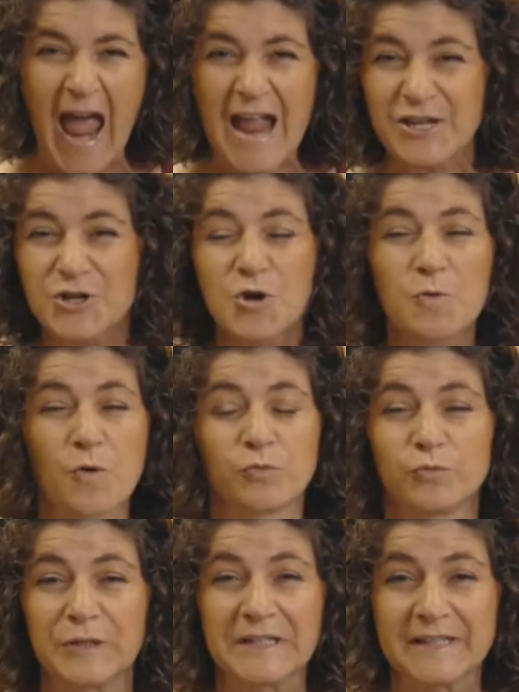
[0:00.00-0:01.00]
And you know what
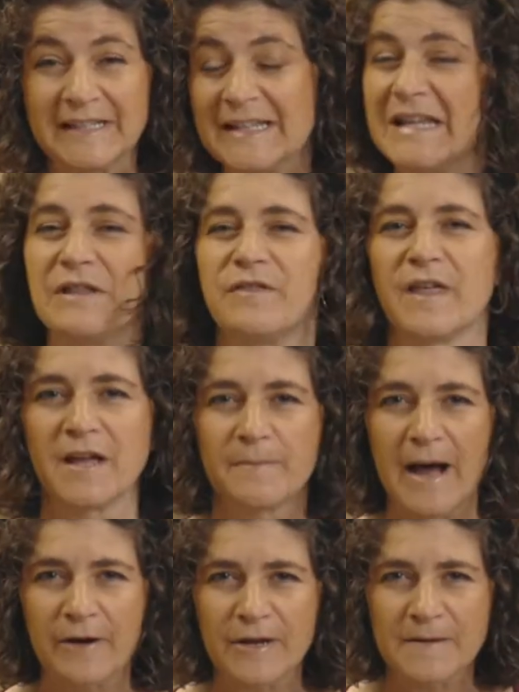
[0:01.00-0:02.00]
really neat thing
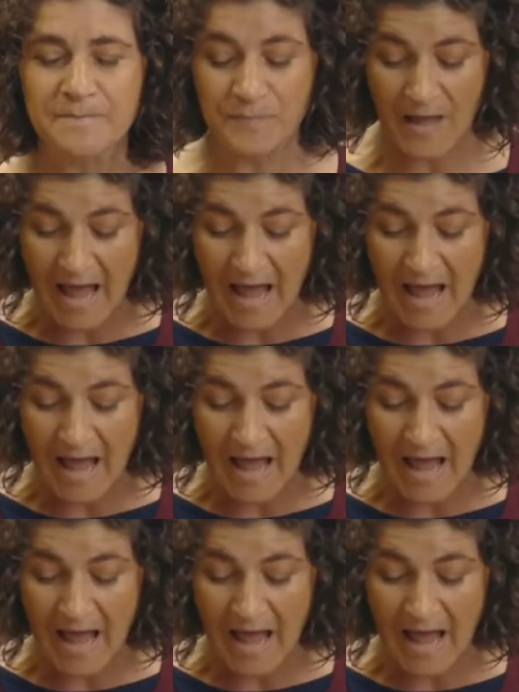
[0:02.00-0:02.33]
about it?